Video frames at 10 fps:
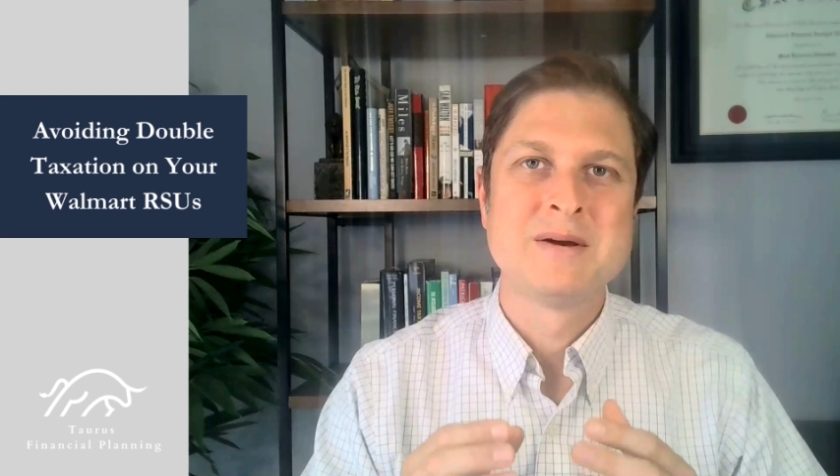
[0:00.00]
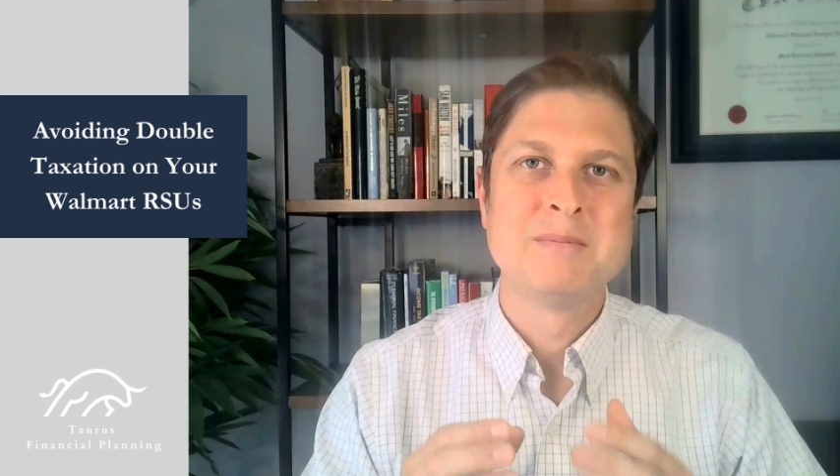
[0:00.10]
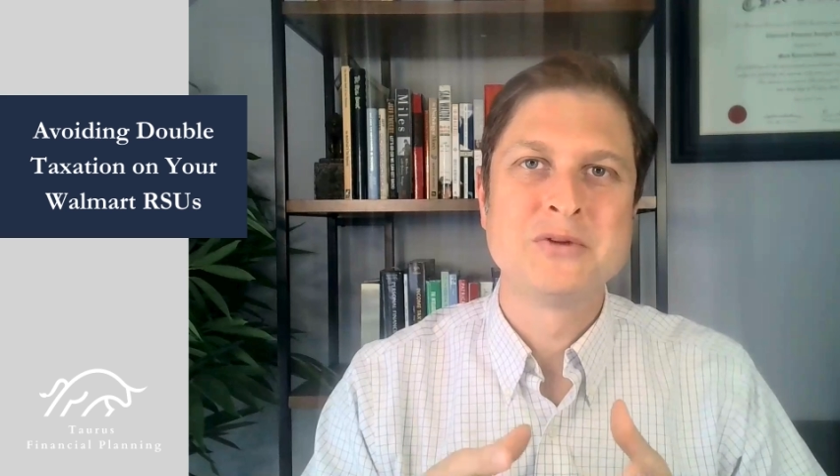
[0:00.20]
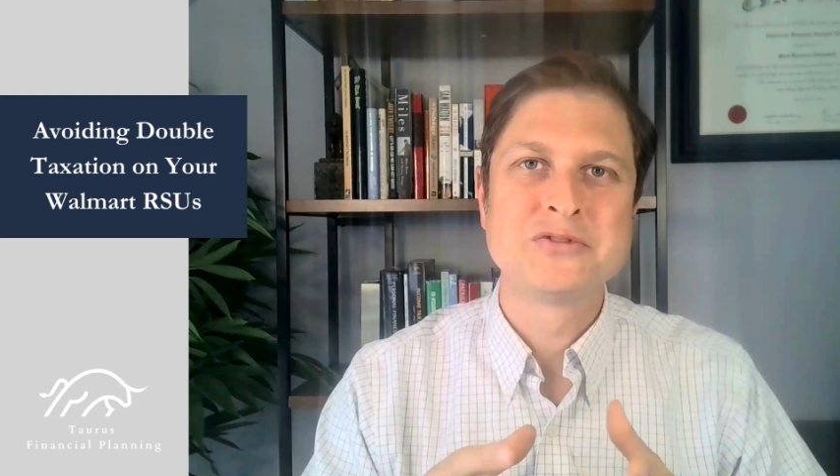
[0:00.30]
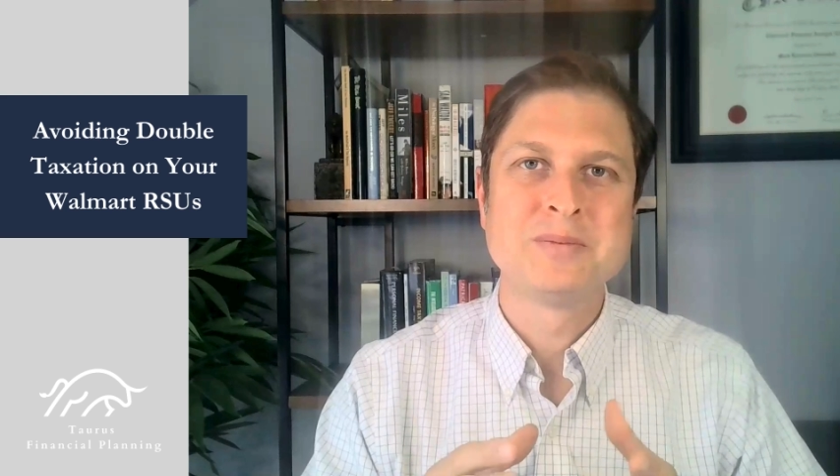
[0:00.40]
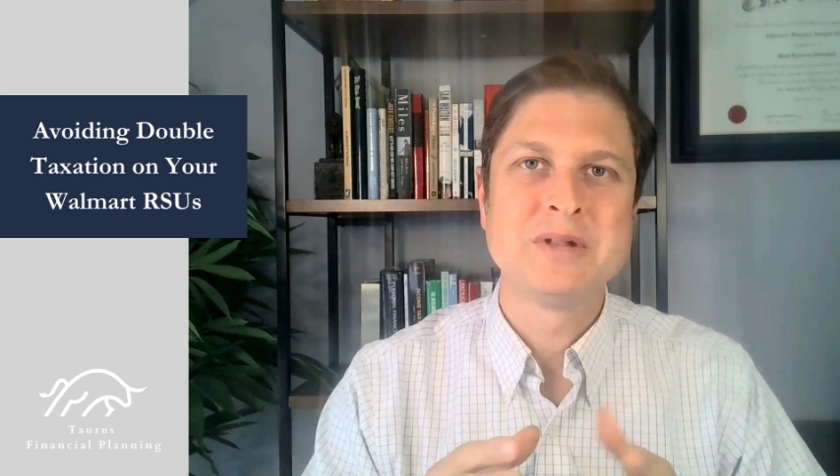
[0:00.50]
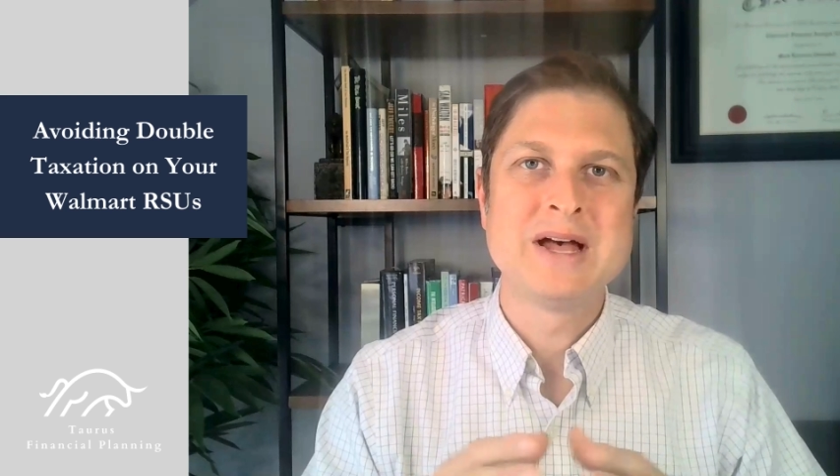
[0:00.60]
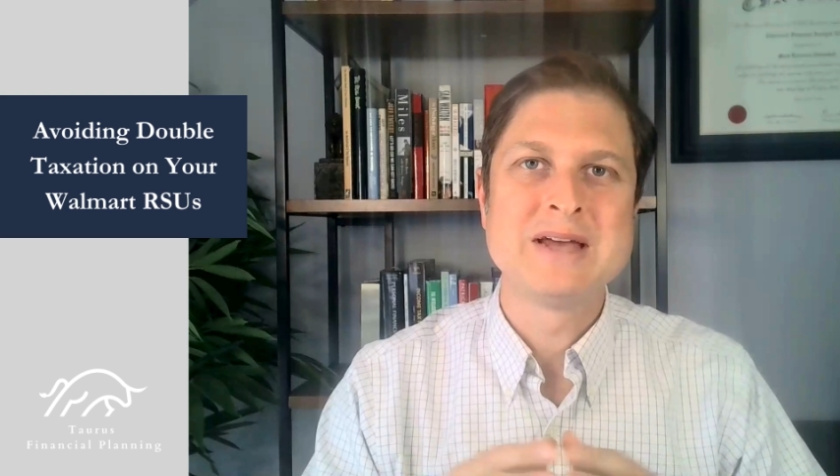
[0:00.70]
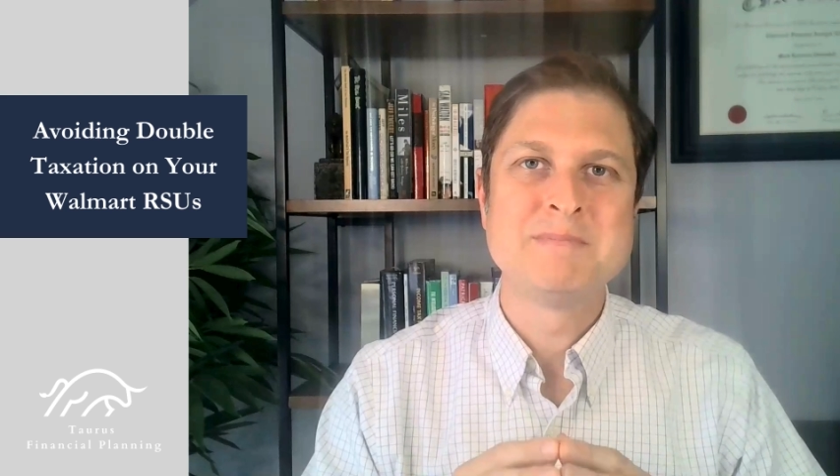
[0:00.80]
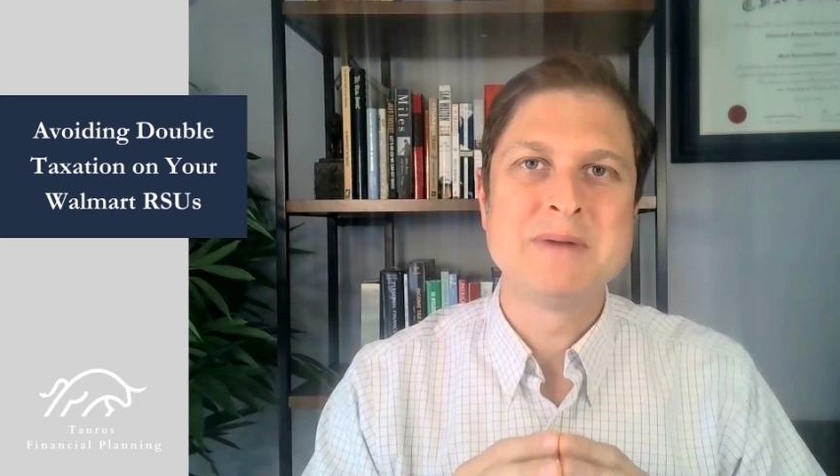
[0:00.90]

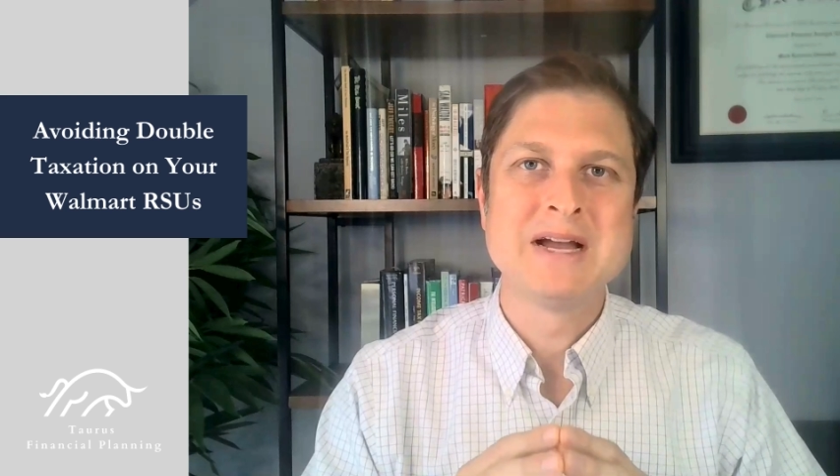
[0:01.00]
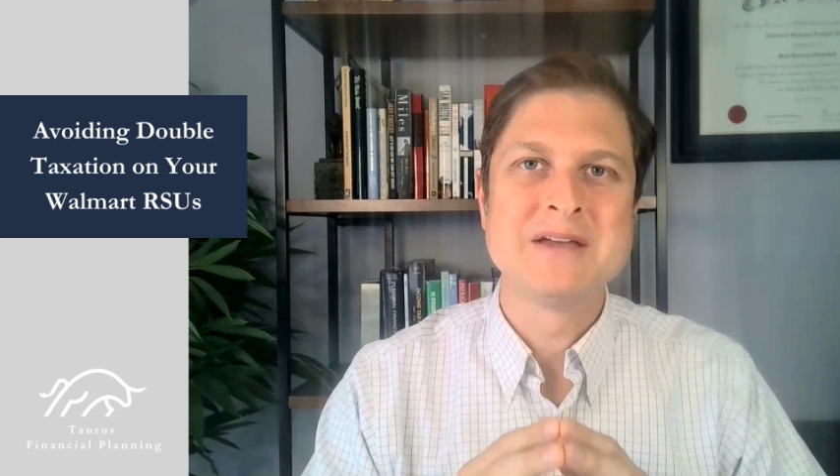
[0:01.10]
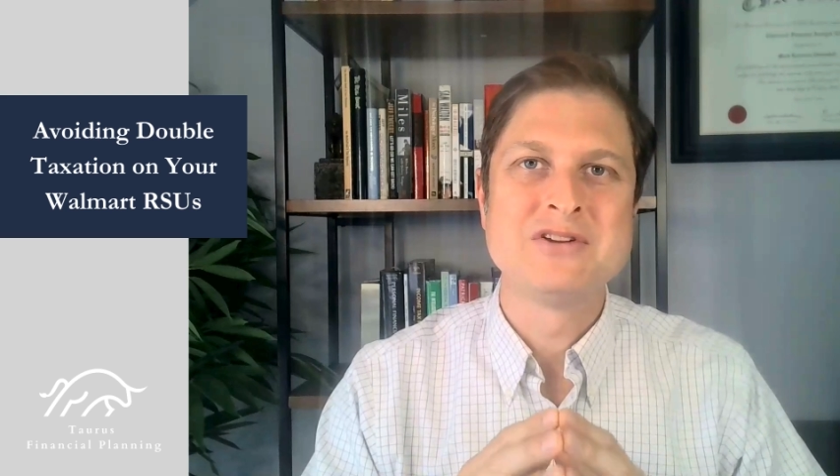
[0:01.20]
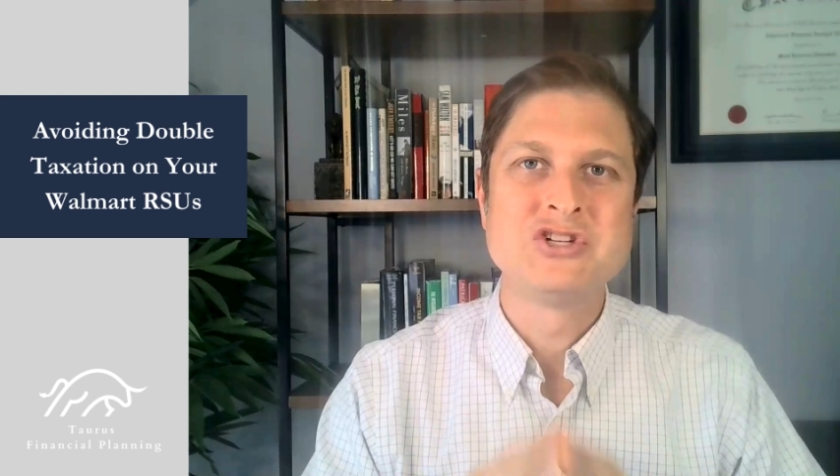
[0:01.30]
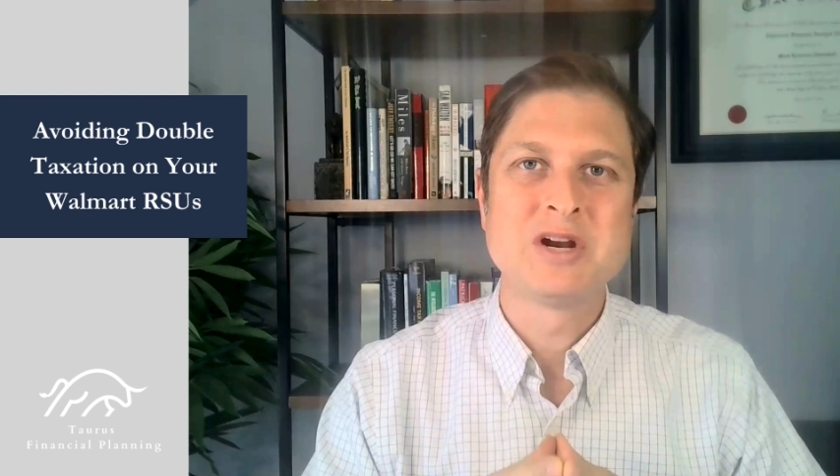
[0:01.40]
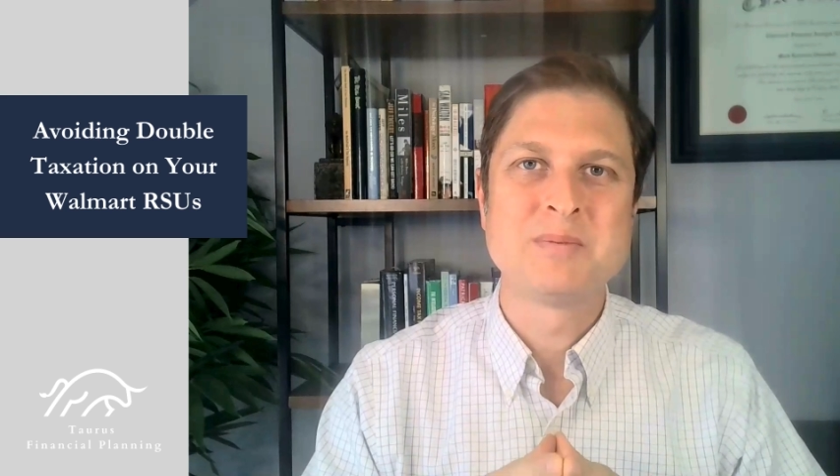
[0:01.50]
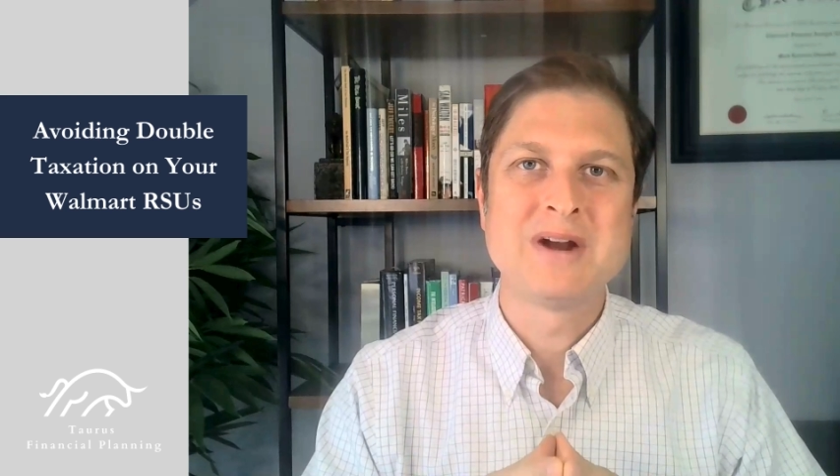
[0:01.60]
multiplied by the share